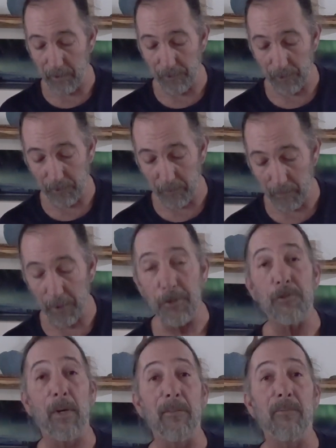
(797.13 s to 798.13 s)
It's actually pretty
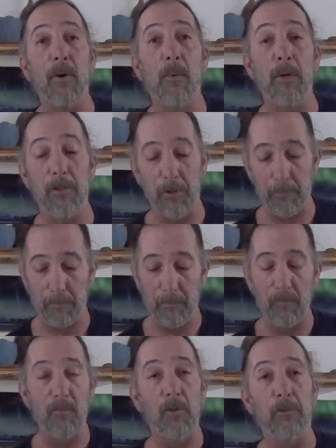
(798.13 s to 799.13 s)
straightforward. Just
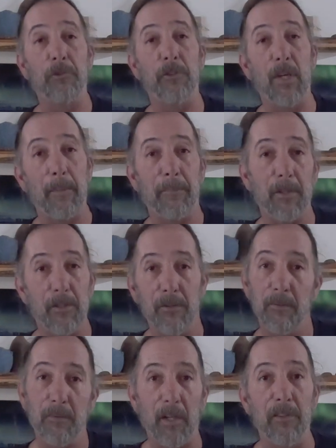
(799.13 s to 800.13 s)
loosen it up and
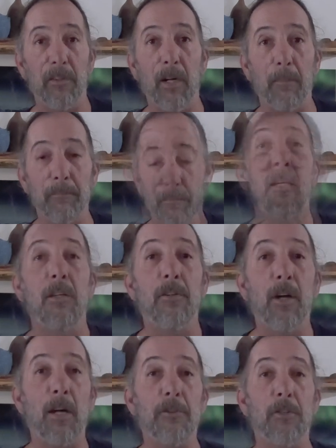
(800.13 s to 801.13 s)
tighten it up.
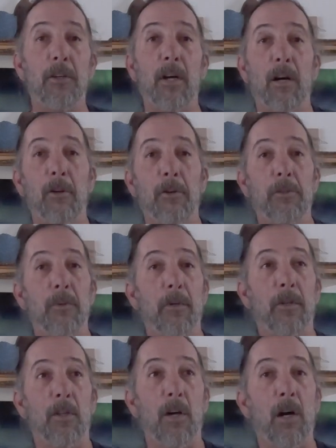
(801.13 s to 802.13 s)
Not sure how it'll do
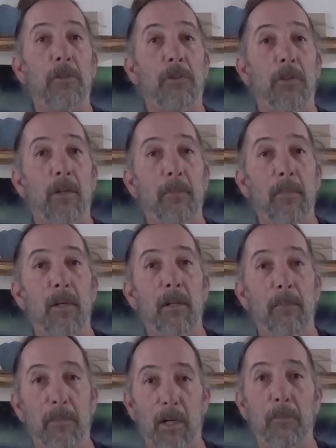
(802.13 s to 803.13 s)
on the long term,
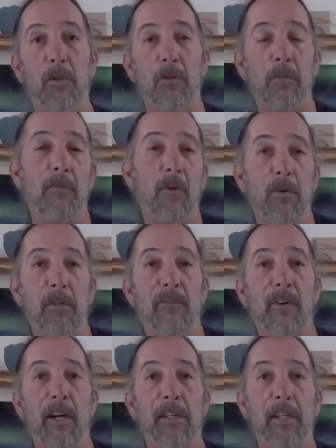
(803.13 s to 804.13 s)
but I'm looking forward to
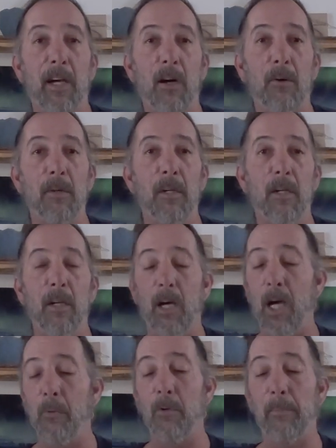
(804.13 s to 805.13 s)
finding out.
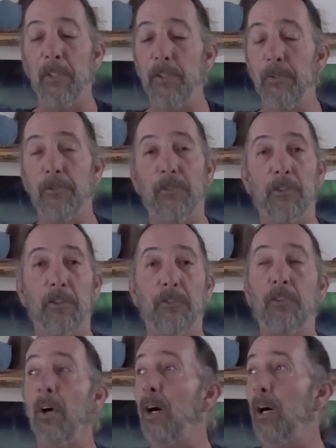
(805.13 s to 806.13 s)
I will be using this
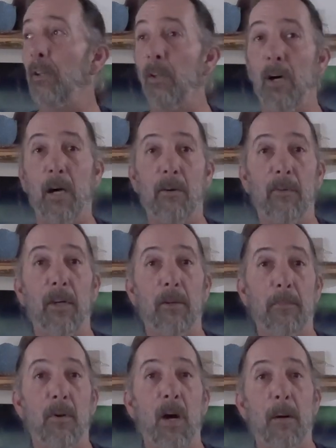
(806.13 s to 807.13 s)
saw a lot around
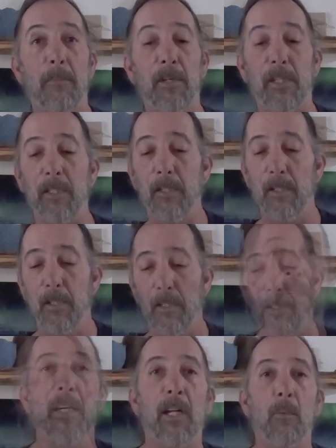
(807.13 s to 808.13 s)
the property,
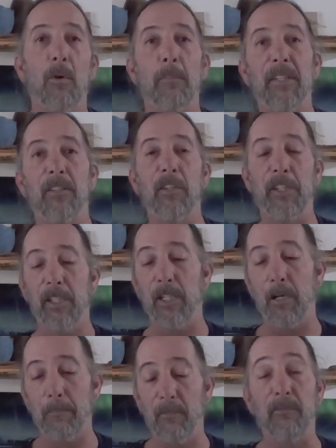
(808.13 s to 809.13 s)
and I will be cleaning it
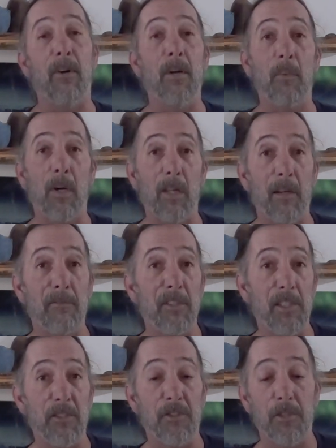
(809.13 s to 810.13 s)
up very well
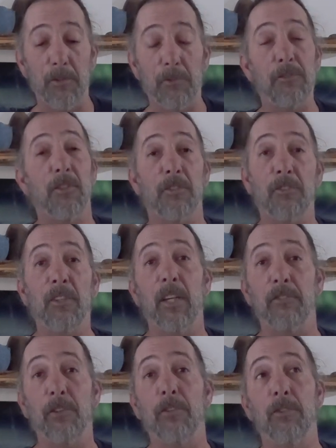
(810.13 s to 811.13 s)
after each use, just in
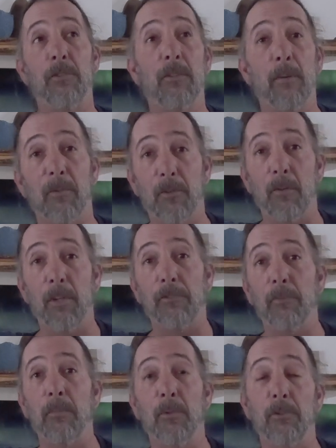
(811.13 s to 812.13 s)
case I do come
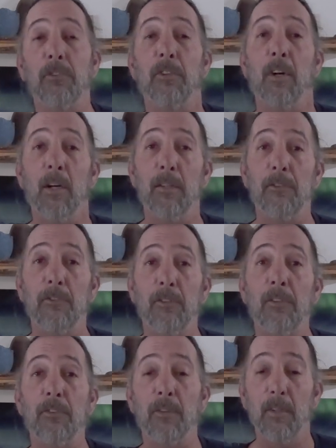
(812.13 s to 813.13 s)
across a moose in hunting
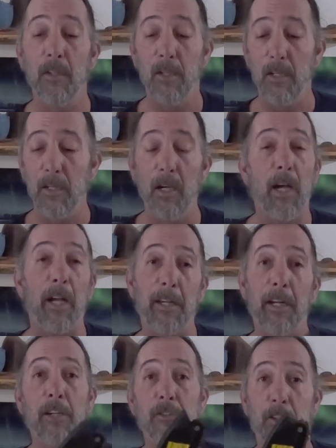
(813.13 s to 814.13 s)
season. I could
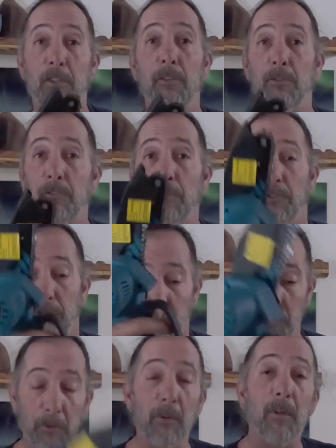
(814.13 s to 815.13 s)
actually use this
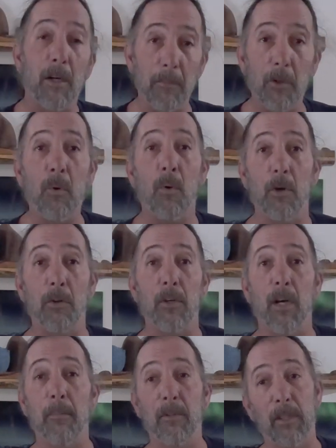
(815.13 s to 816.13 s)
to help quarter it
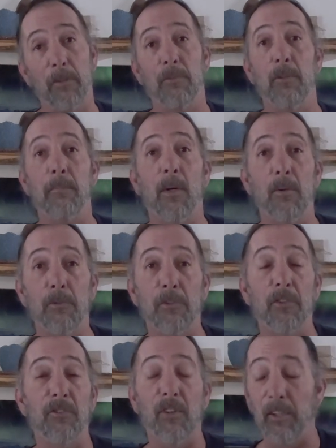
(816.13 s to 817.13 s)
up, cut through the bones,
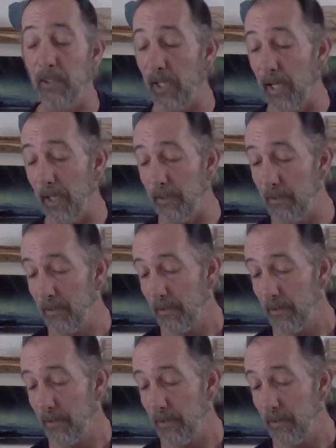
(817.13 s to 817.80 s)
things like that.